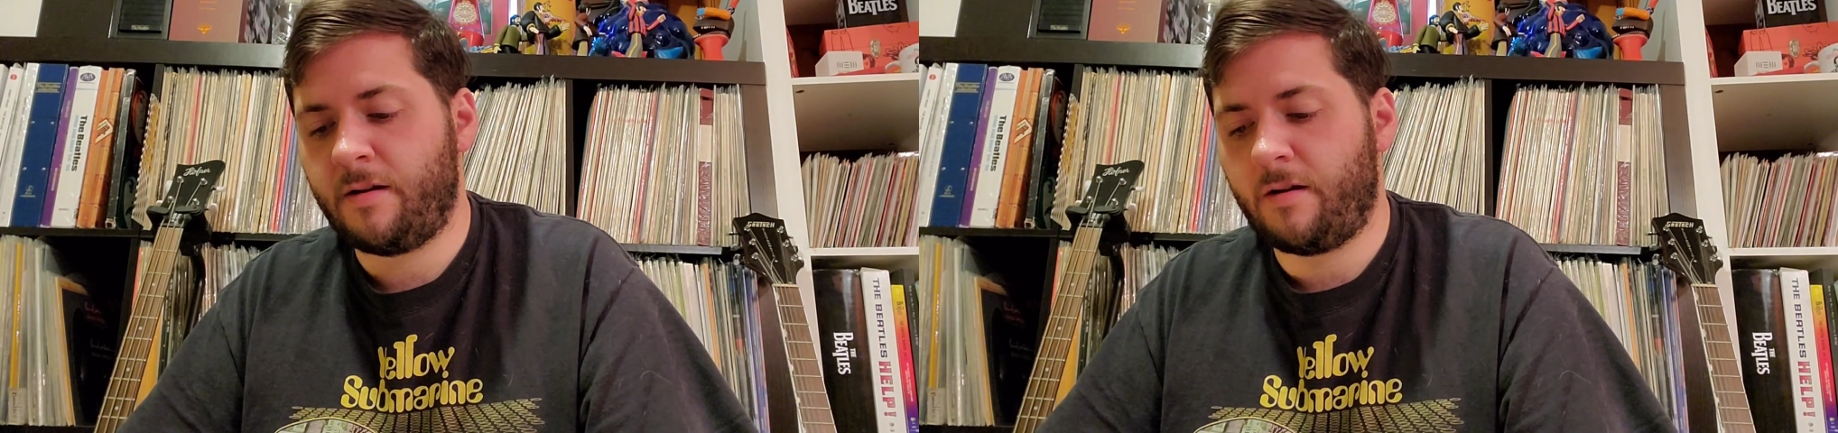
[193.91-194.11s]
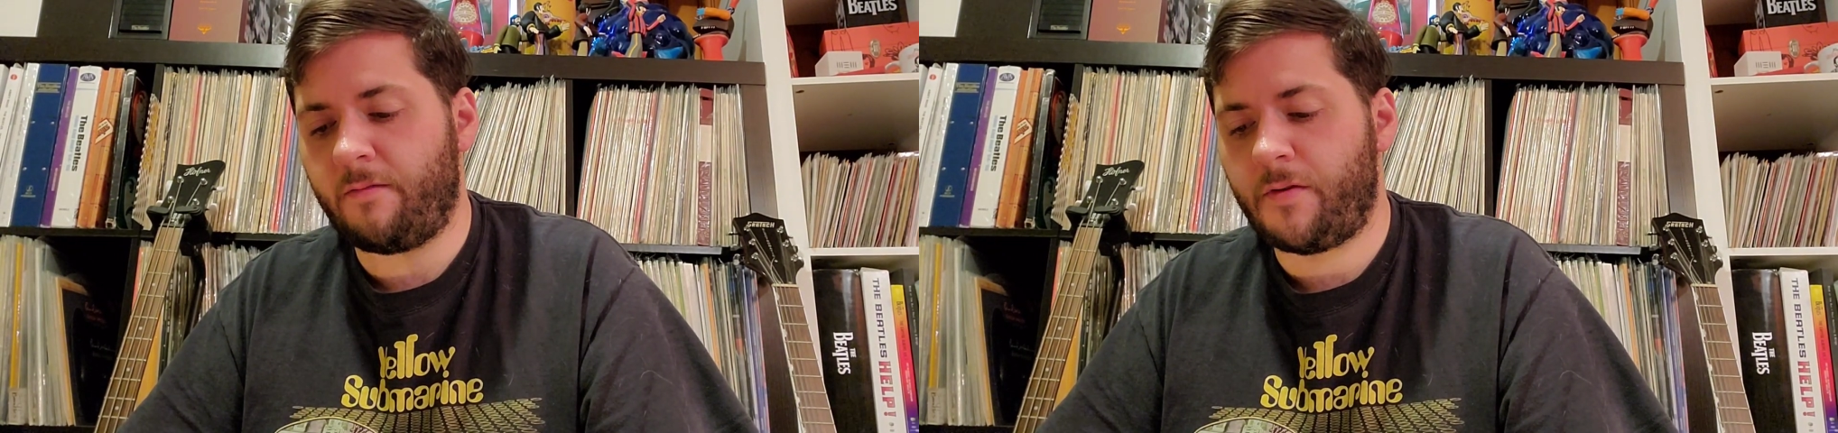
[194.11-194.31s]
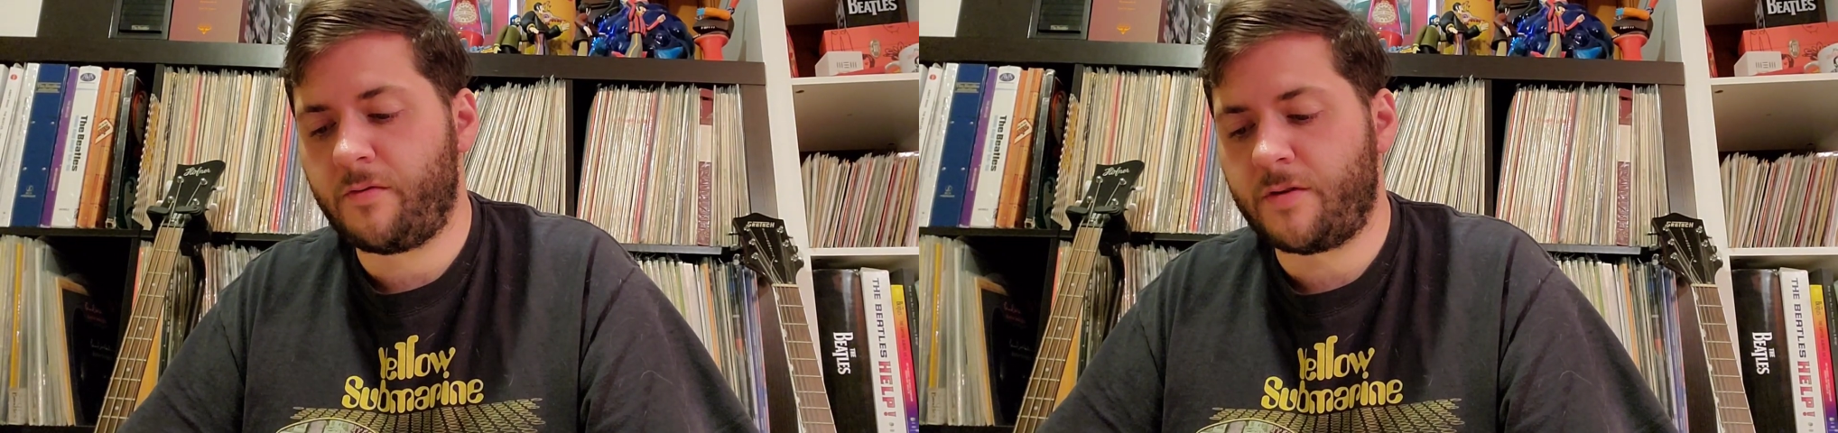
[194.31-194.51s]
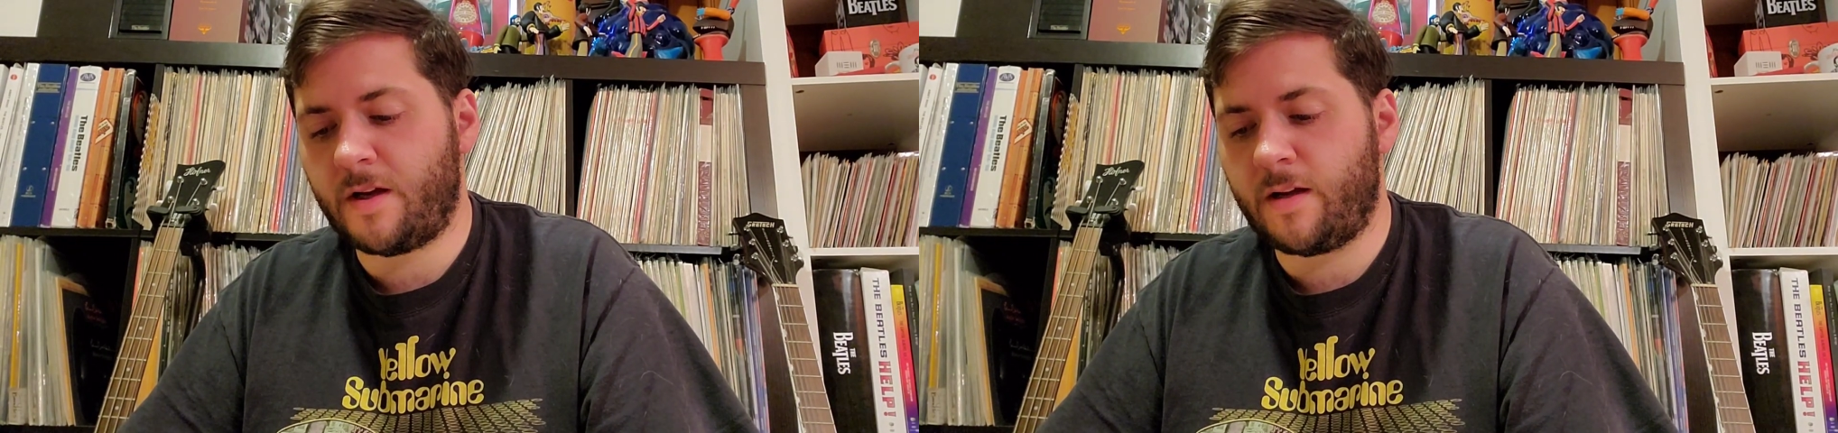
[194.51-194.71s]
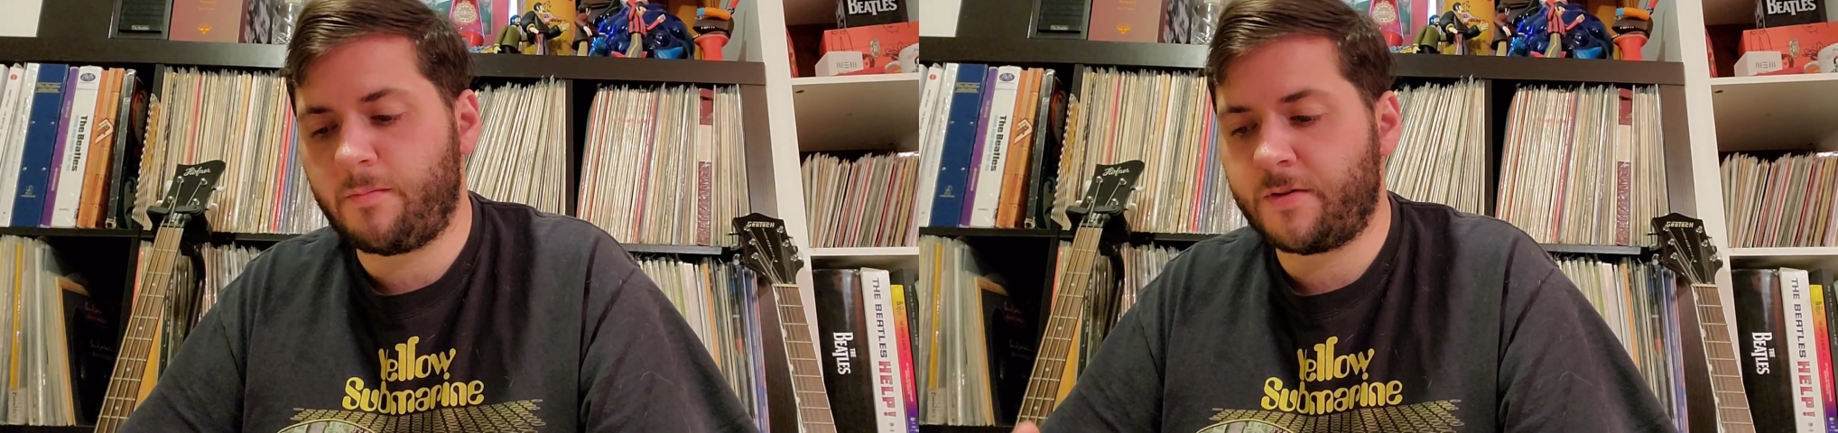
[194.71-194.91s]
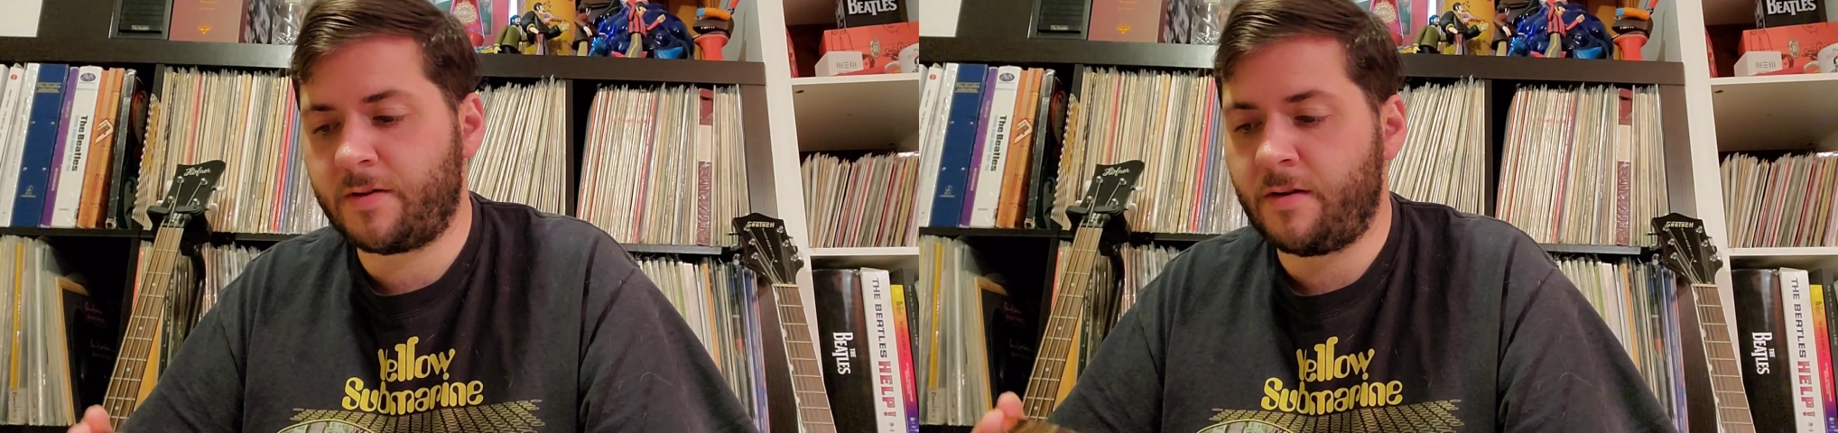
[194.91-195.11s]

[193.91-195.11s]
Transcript: a few times.